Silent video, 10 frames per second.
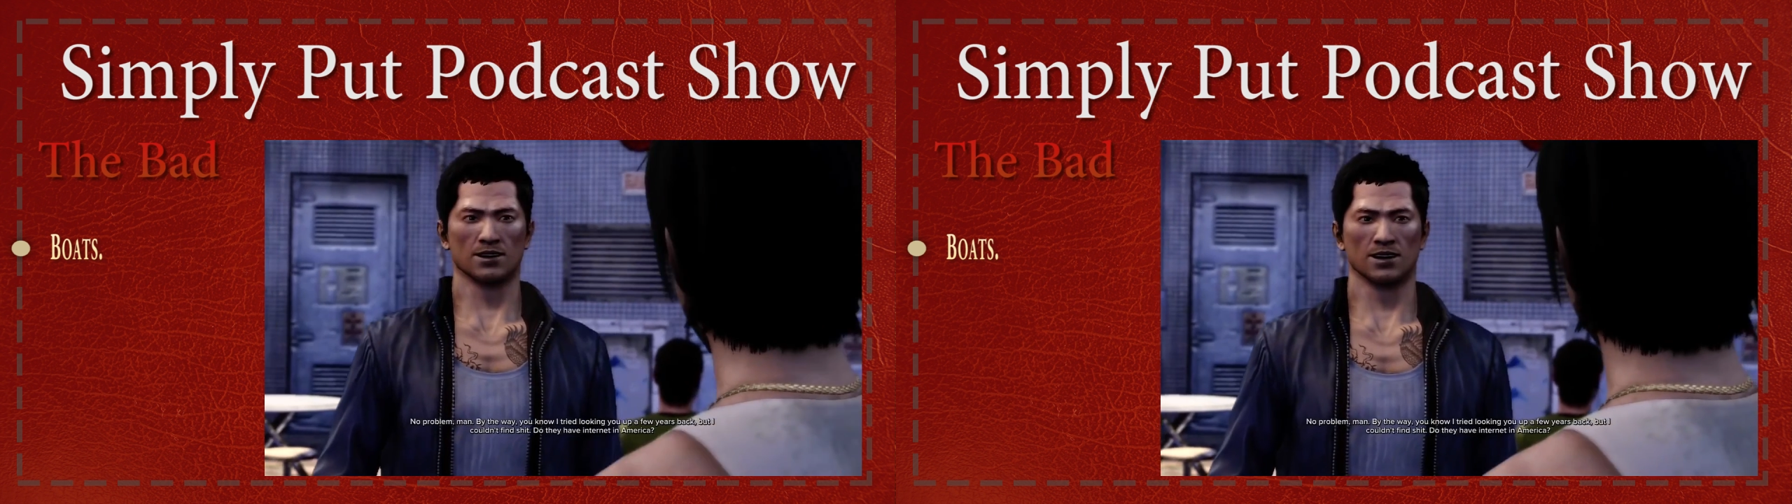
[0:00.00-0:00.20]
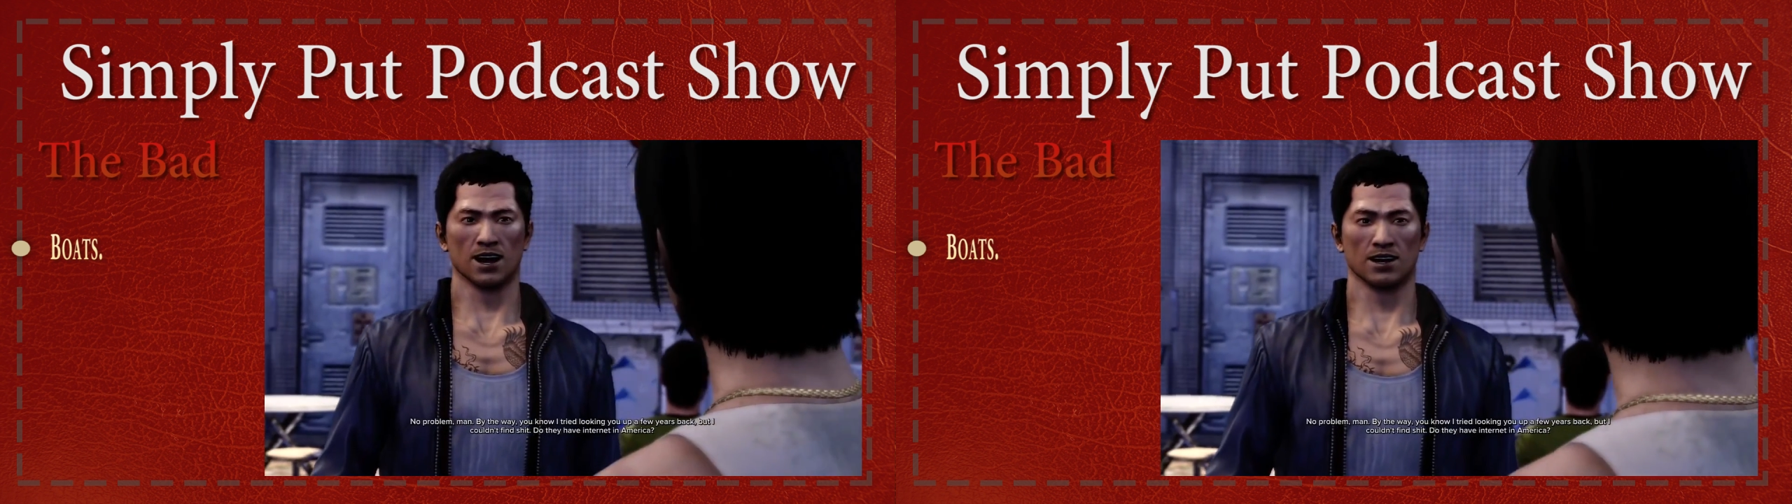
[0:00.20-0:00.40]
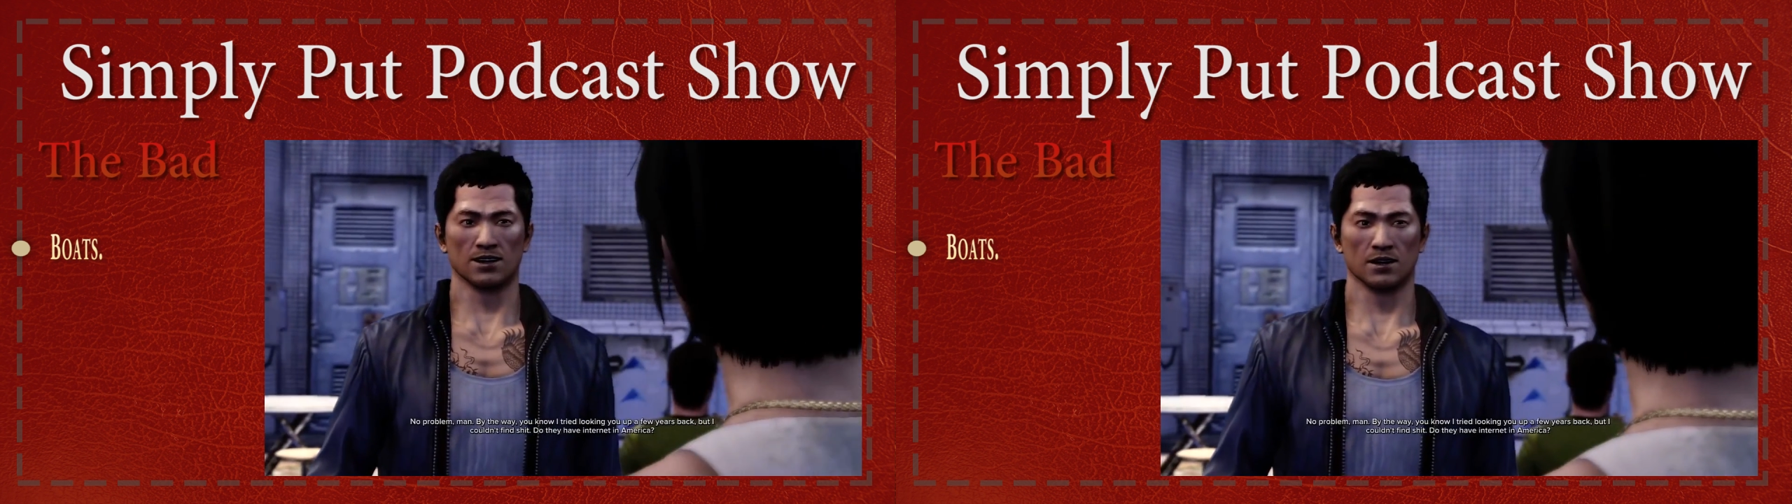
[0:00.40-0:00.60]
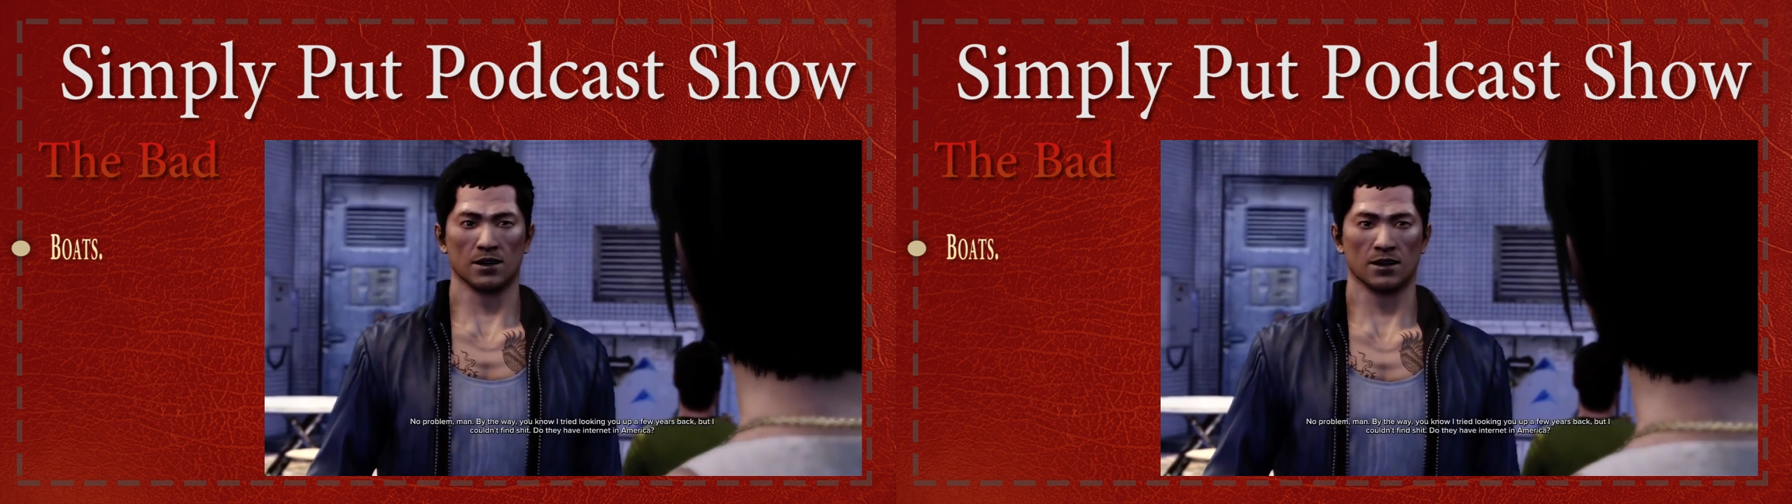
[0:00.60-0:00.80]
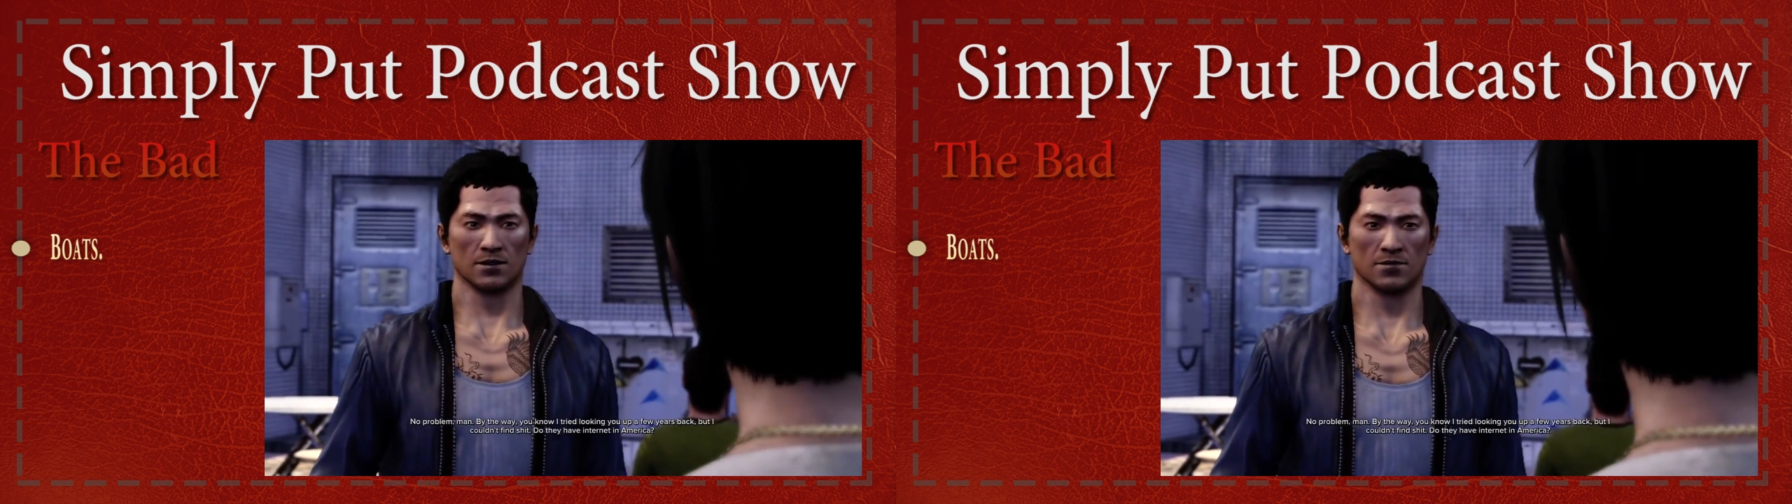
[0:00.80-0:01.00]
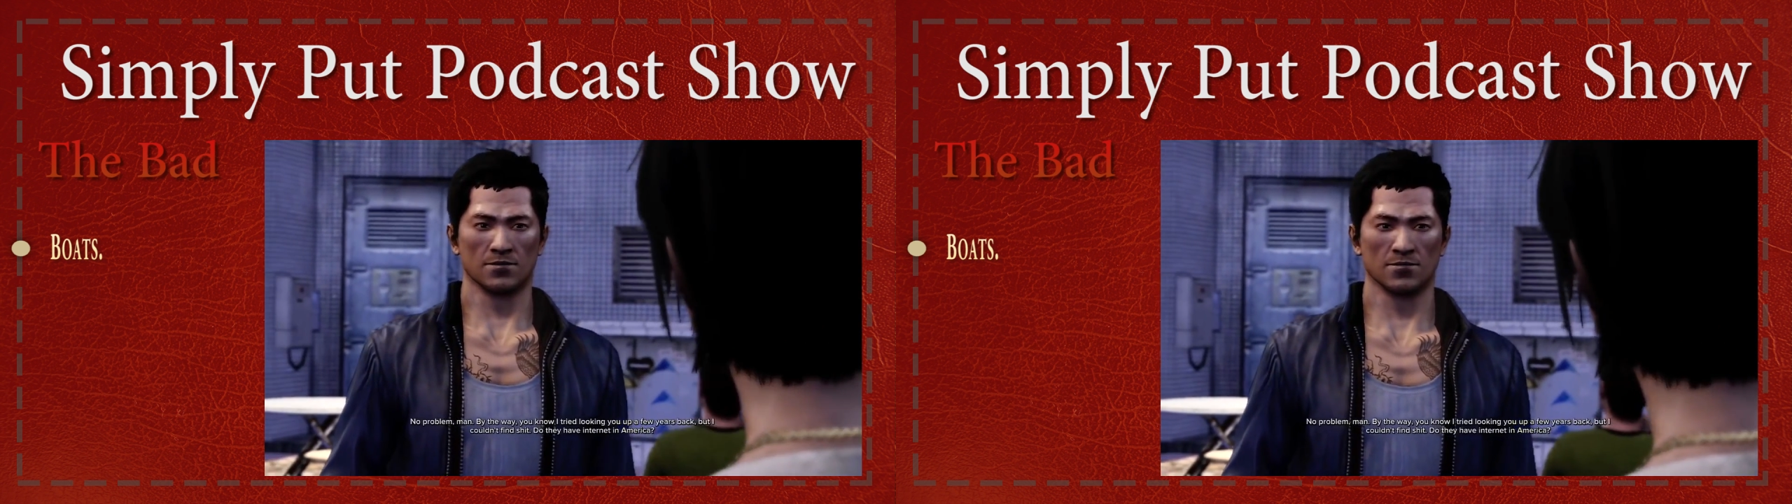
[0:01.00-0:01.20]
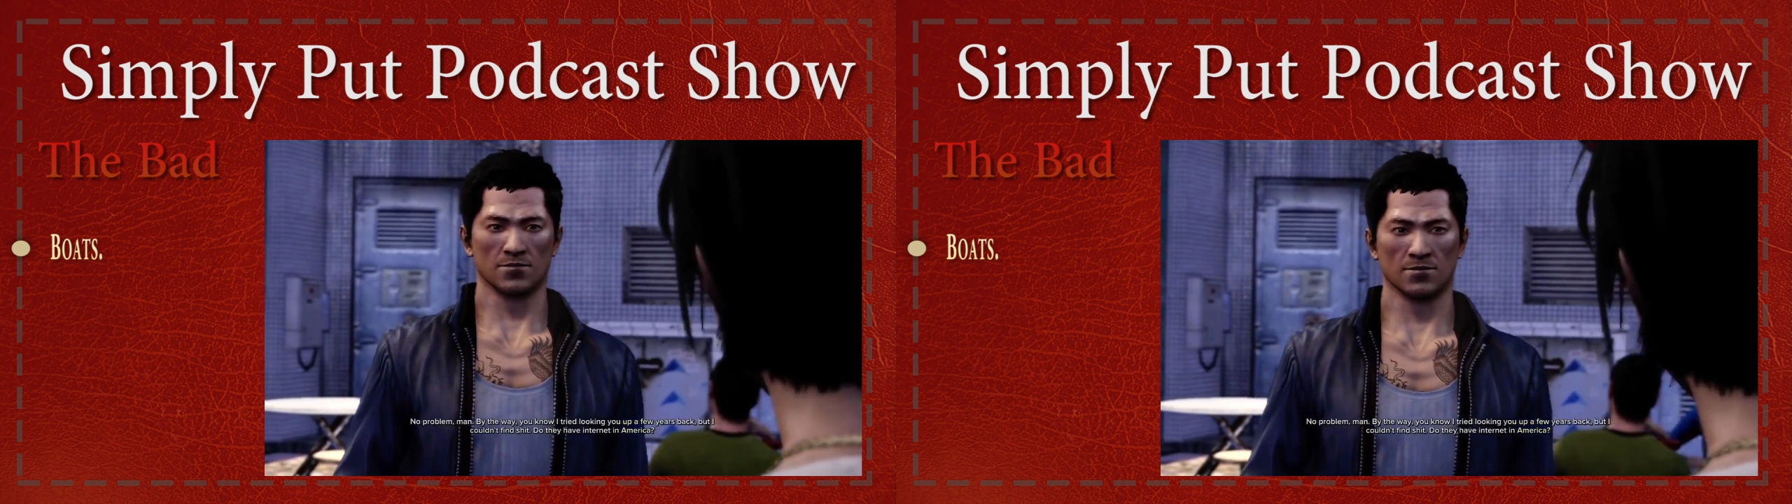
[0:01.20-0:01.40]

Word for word: you are screwed.